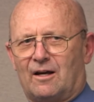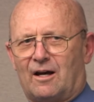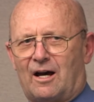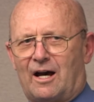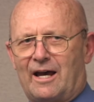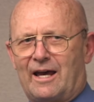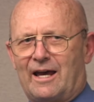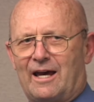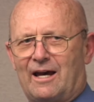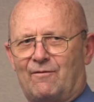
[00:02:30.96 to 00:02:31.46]

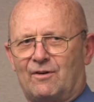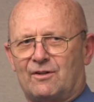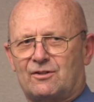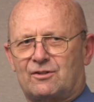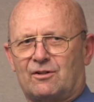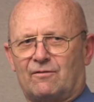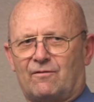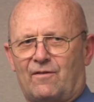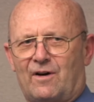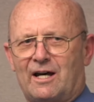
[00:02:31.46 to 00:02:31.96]
I have a
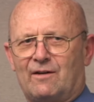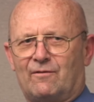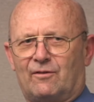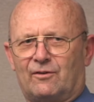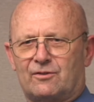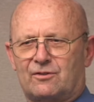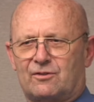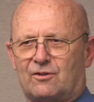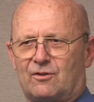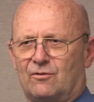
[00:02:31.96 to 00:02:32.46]

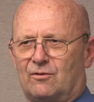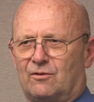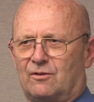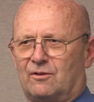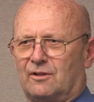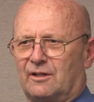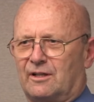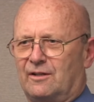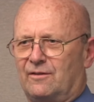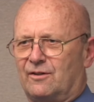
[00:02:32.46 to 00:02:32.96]
survival
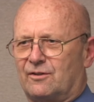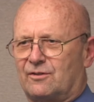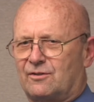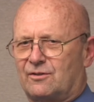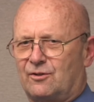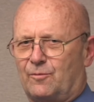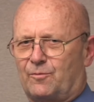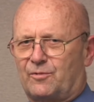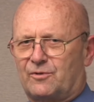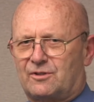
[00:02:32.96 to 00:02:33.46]
school in the
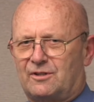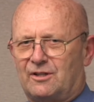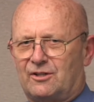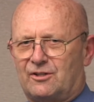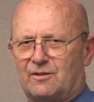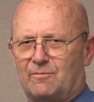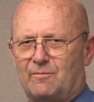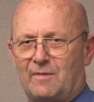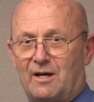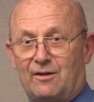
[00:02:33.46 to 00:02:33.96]

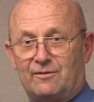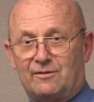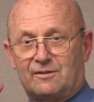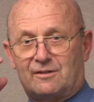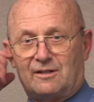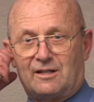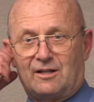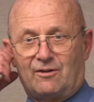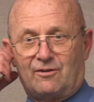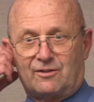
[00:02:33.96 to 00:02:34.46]
Superstition Mountains
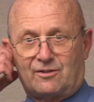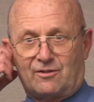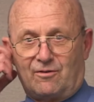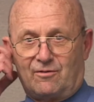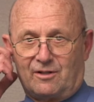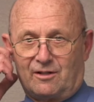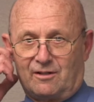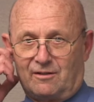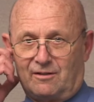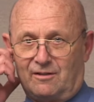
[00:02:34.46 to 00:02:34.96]
in
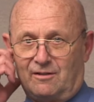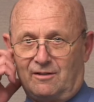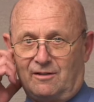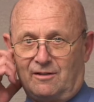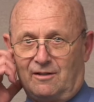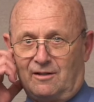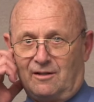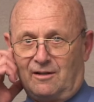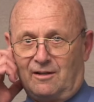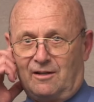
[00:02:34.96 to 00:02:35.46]
Arizona,
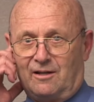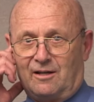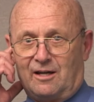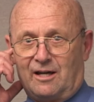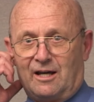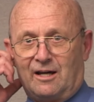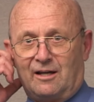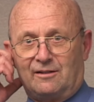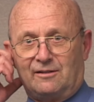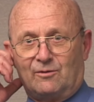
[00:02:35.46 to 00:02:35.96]

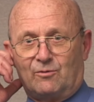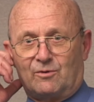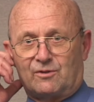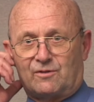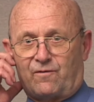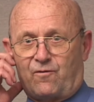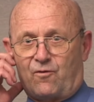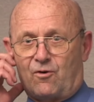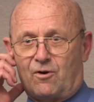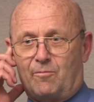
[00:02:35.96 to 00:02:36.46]
and it
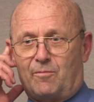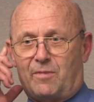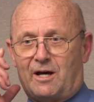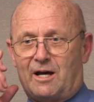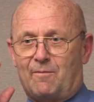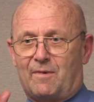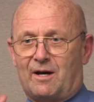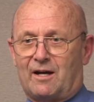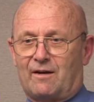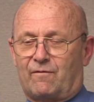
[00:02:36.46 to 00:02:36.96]
was formed
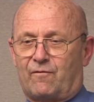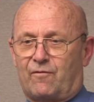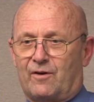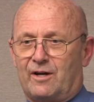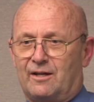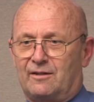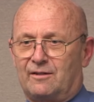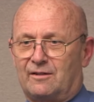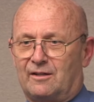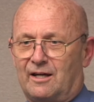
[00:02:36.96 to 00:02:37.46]
by my
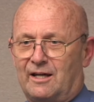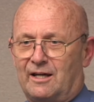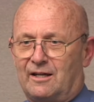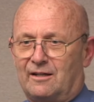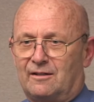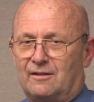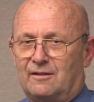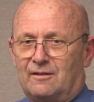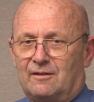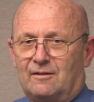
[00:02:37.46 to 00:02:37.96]
friend
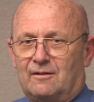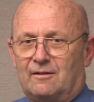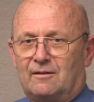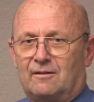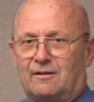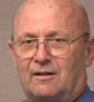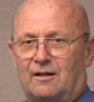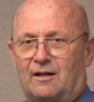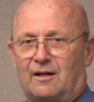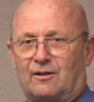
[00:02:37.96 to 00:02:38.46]

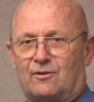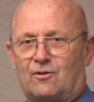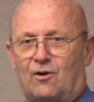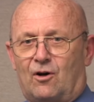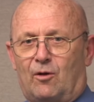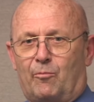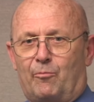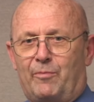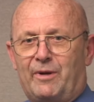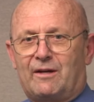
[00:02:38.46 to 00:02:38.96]

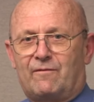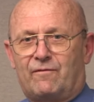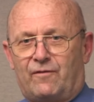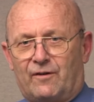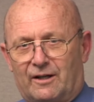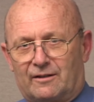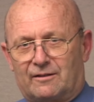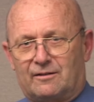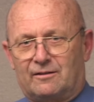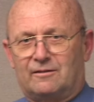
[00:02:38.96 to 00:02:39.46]
called
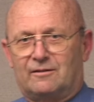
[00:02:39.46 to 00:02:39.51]
Bigfoot,